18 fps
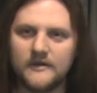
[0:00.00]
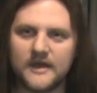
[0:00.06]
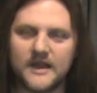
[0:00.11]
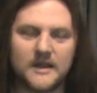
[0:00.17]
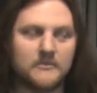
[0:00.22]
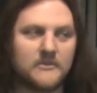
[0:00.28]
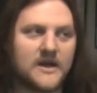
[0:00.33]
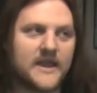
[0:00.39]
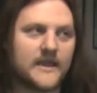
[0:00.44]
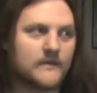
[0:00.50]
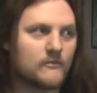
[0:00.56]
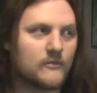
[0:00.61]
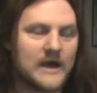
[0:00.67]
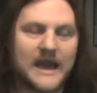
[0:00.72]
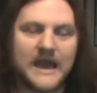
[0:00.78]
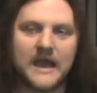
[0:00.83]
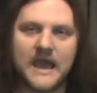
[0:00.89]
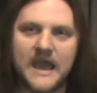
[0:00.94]
And I'm like, well,
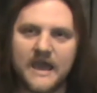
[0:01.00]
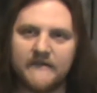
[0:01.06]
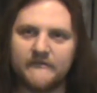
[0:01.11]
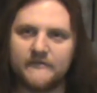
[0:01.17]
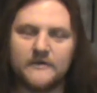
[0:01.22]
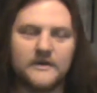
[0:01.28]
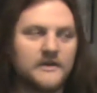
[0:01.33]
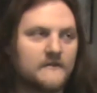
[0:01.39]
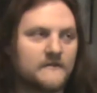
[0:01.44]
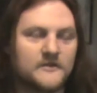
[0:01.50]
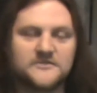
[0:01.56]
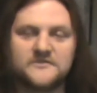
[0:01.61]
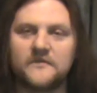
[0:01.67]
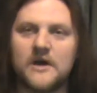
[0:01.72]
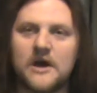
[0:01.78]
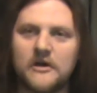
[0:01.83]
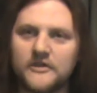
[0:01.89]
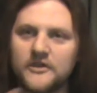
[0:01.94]
I have, first
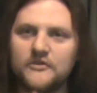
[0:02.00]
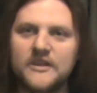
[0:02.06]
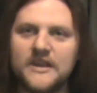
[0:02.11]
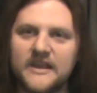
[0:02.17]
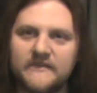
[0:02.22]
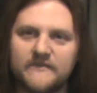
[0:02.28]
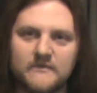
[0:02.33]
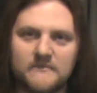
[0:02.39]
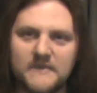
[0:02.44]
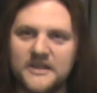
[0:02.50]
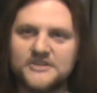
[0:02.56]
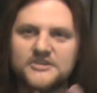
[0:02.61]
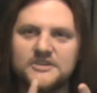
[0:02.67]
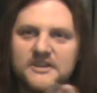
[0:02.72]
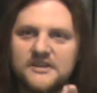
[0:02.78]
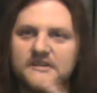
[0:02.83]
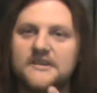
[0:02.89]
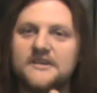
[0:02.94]
of all, you didn't even
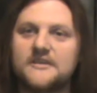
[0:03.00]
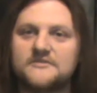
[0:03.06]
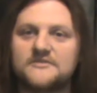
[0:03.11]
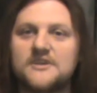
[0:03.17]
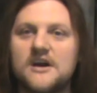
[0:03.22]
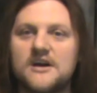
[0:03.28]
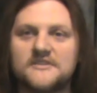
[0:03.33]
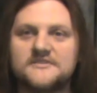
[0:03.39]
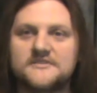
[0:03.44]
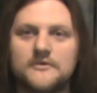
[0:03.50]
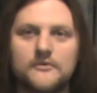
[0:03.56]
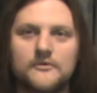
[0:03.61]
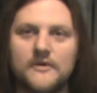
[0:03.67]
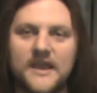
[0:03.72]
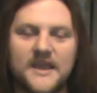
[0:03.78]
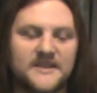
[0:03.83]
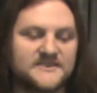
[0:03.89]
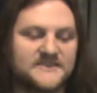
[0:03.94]
mention Nintendo's
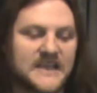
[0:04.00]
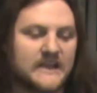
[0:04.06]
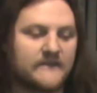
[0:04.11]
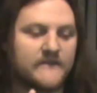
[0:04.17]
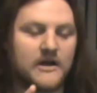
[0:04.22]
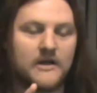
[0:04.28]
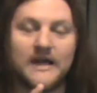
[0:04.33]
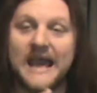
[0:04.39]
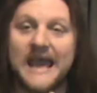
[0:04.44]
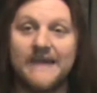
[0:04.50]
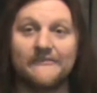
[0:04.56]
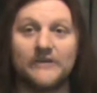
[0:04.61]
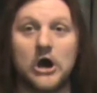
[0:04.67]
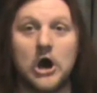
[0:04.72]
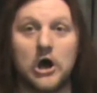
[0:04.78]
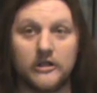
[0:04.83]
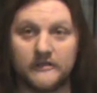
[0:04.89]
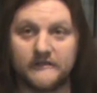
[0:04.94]
console, and second of all, I have
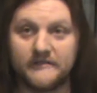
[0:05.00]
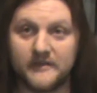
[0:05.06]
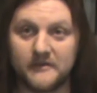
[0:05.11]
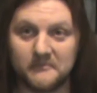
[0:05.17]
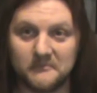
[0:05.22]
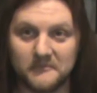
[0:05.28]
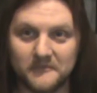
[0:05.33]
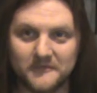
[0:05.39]
all of them.